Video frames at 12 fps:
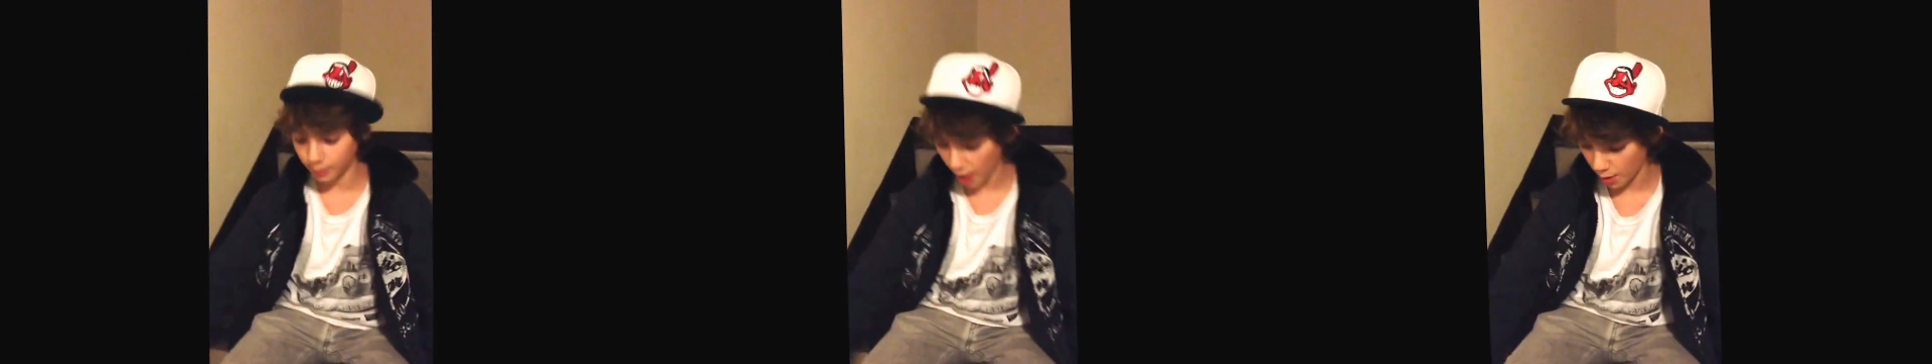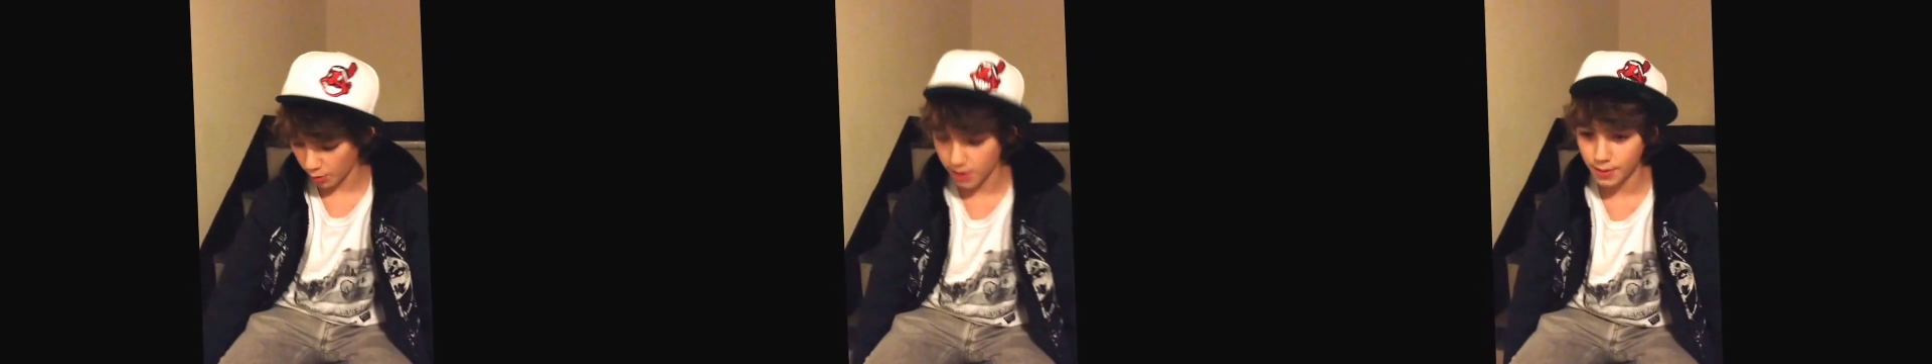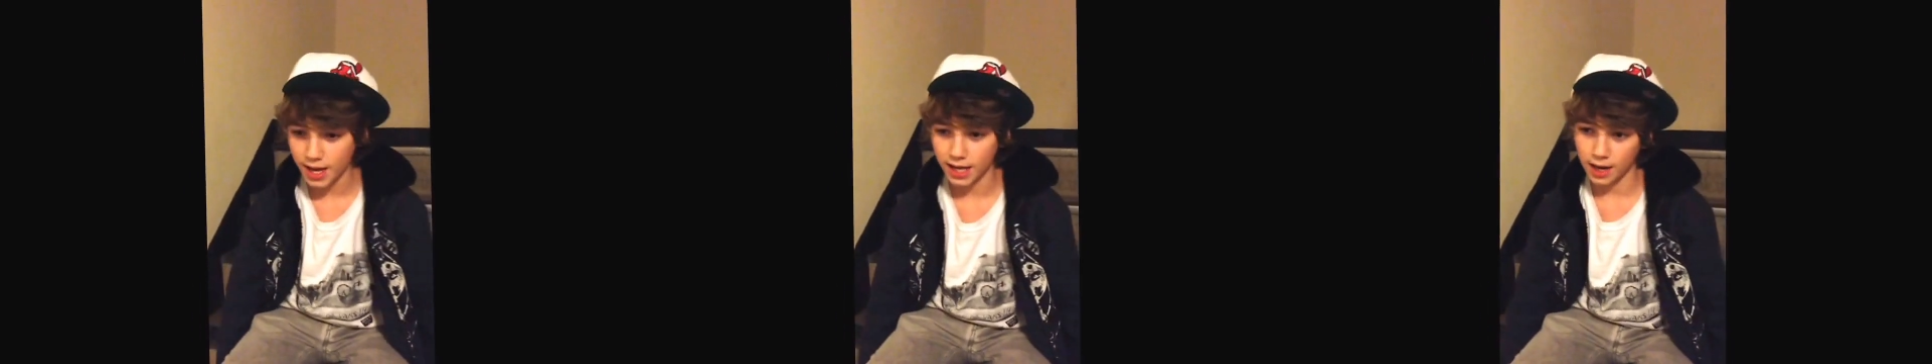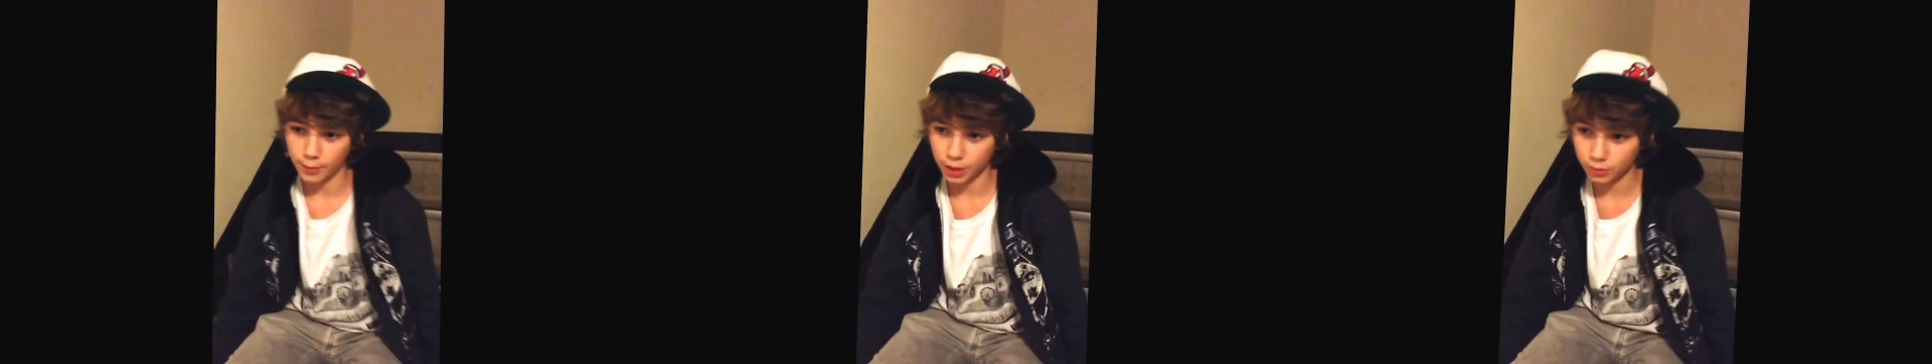I'm like wee
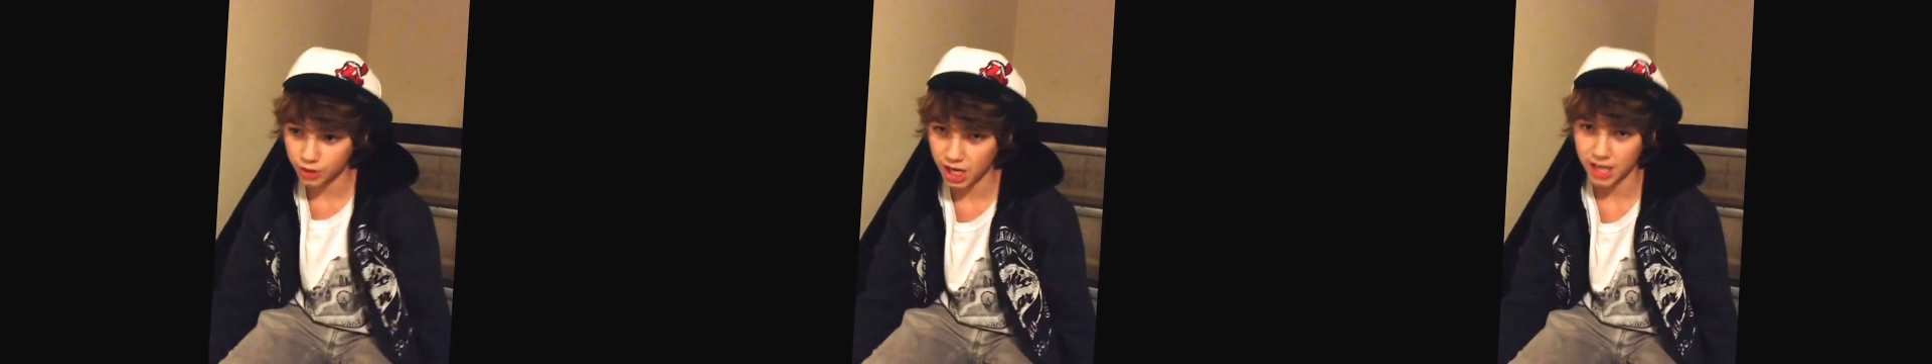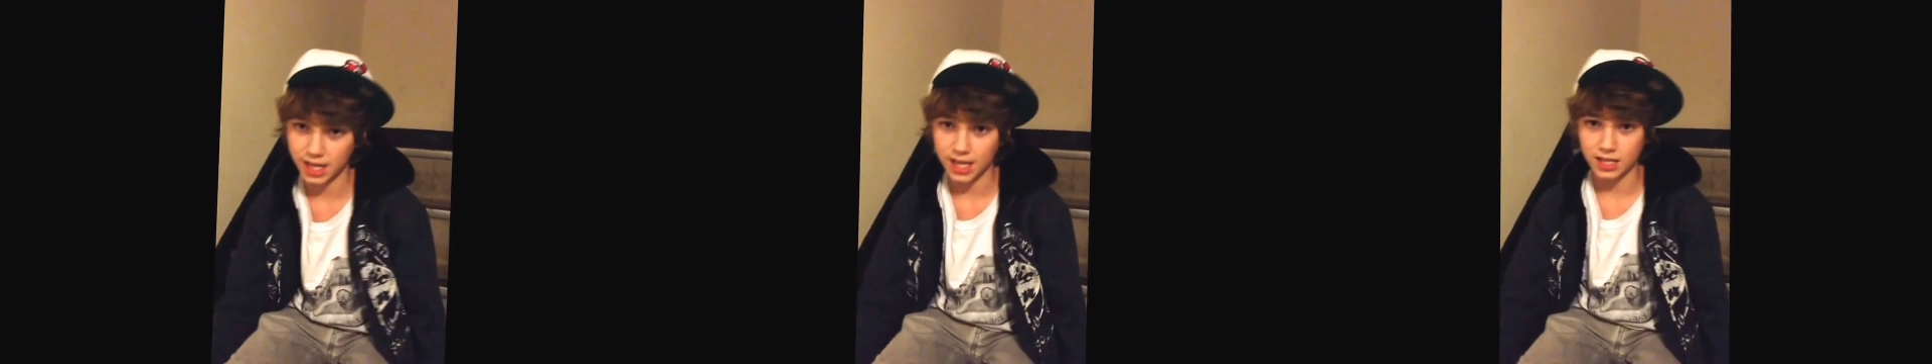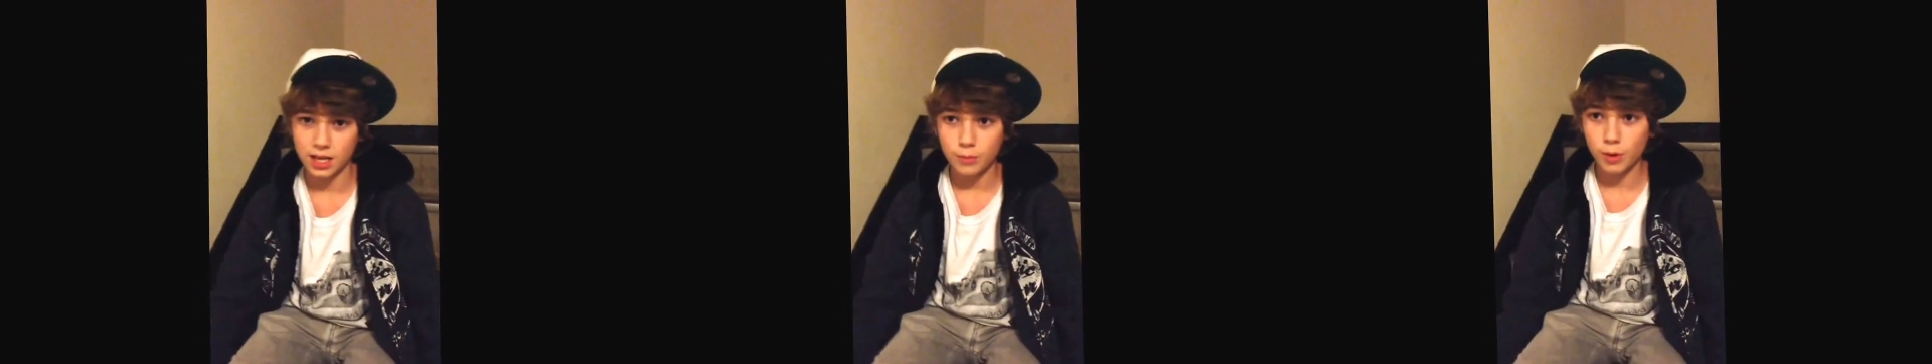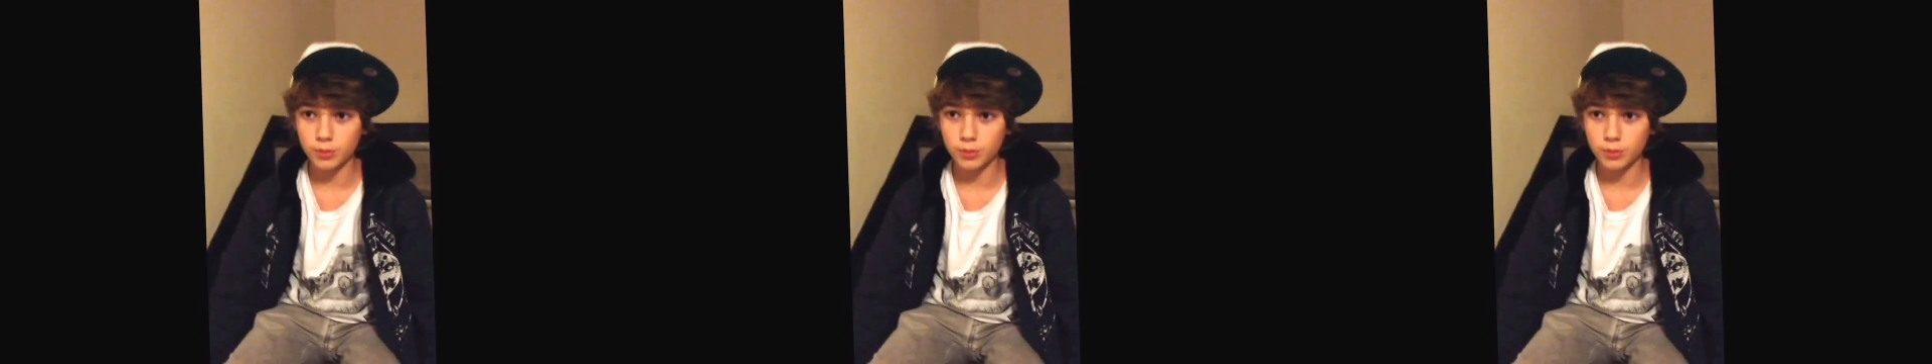man, I'm a new jackass.